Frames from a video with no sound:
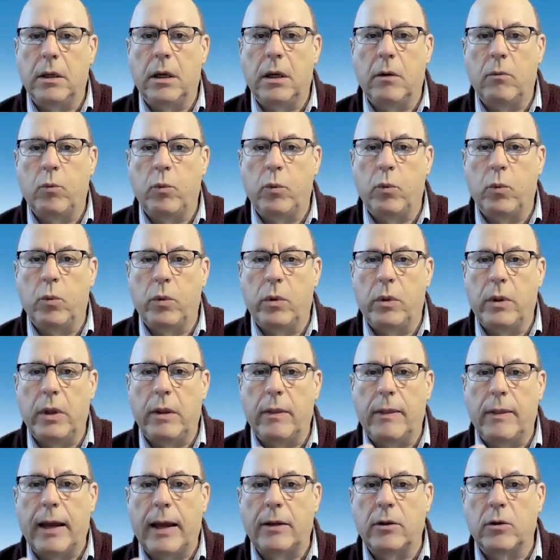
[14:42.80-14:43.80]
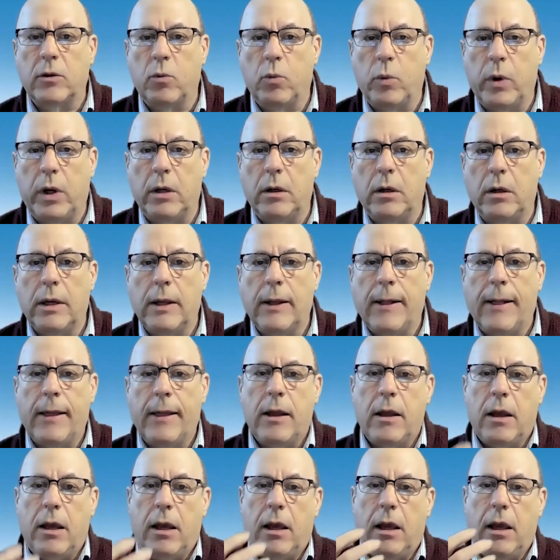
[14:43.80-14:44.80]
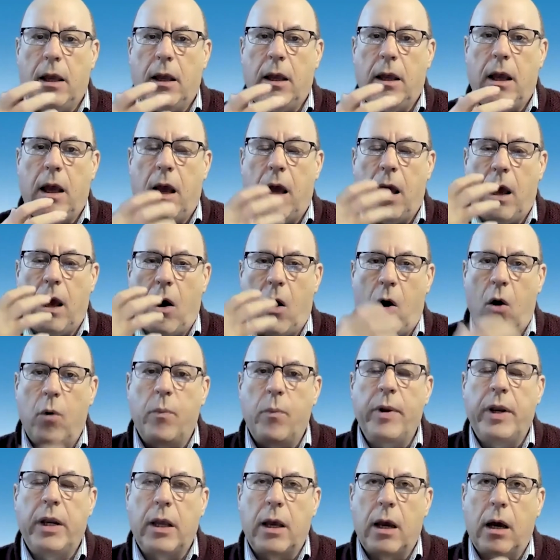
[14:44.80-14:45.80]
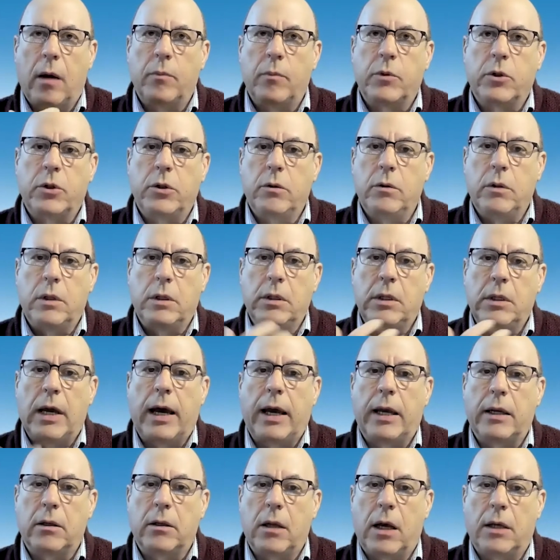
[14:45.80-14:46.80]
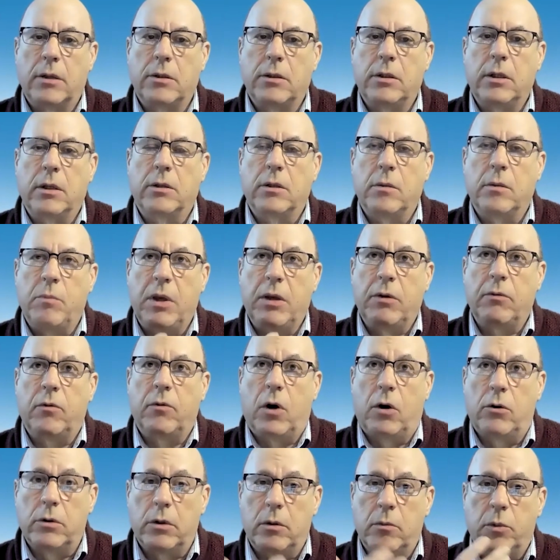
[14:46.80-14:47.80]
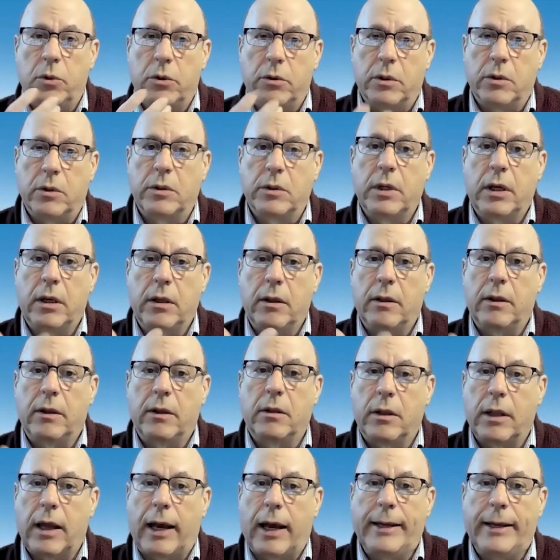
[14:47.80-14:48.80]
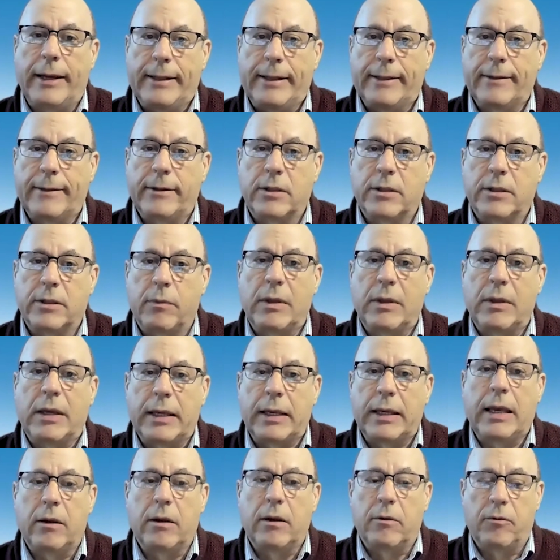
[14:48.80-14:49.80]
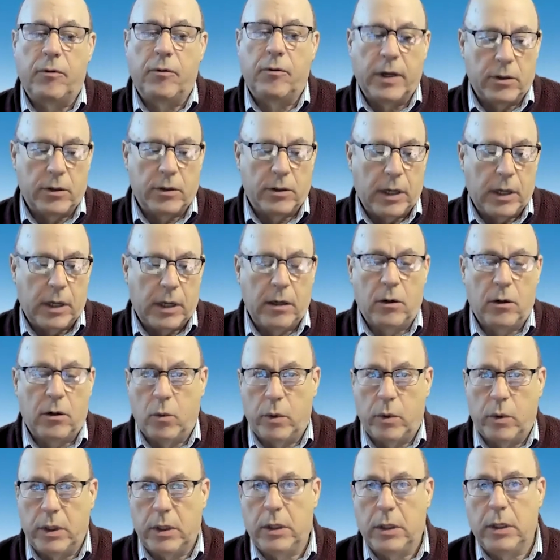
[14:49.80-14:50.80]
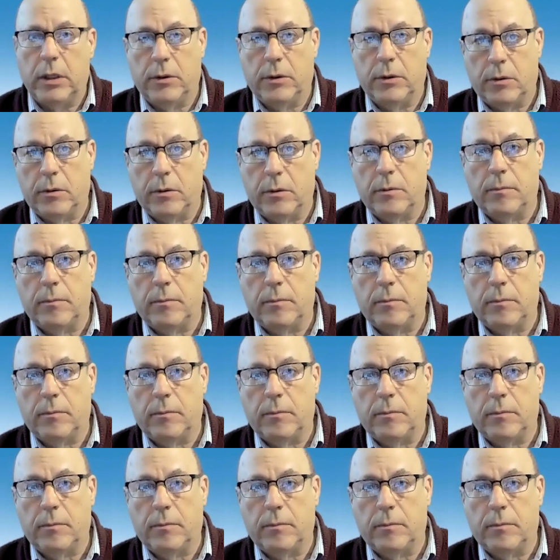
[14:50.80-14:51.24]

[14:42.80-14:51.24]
And that's when opening up to the diagnostics and being vulnerable to saying that there's something I can't fix and I don't know what it is.